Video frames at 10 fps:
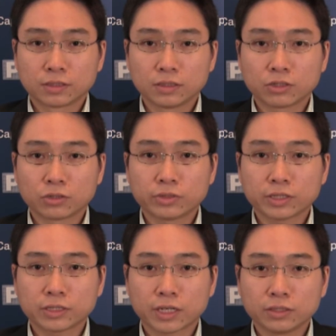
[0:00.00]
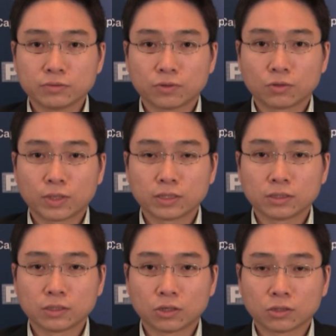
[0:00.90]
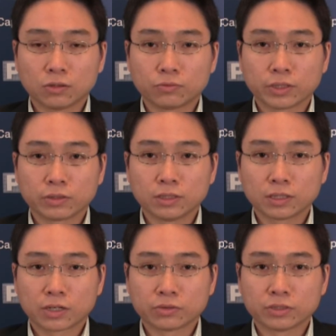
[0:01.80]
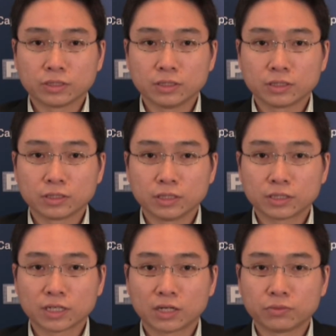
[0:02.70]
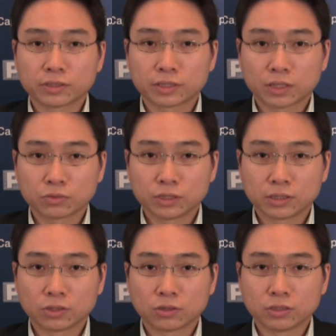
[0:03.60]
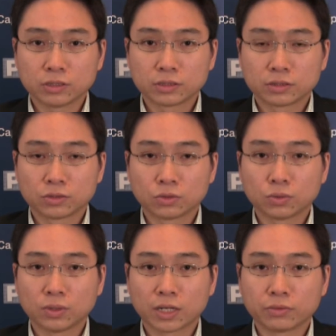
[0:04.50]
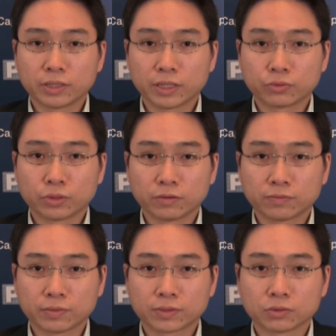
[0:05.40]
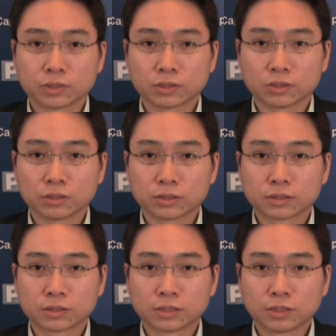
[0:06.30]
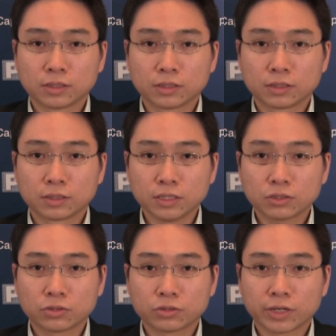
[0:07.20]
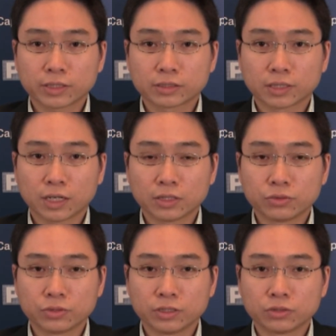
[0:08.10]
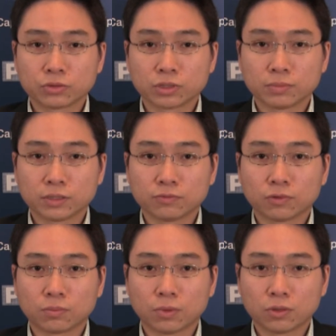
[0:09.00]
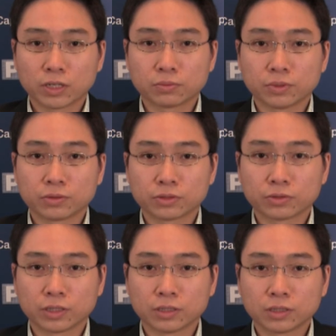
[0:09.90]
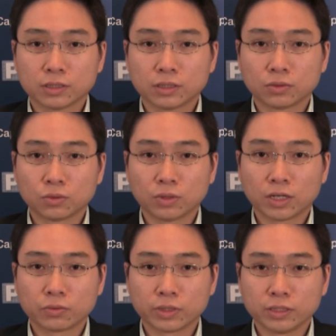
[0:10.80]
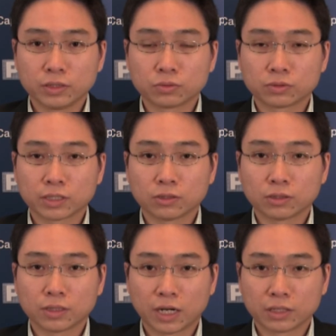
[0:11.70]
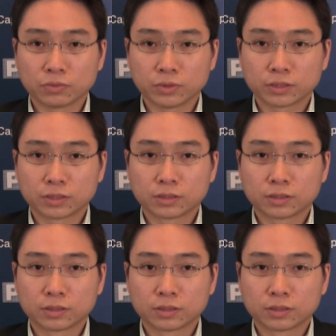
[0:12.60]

The contract size for one lot of regular currency is one hundred thousand dollars to one hundred twenty-five thousand dollars. These contracts are usually suitable for more experienced traders who are ready to take higher risks.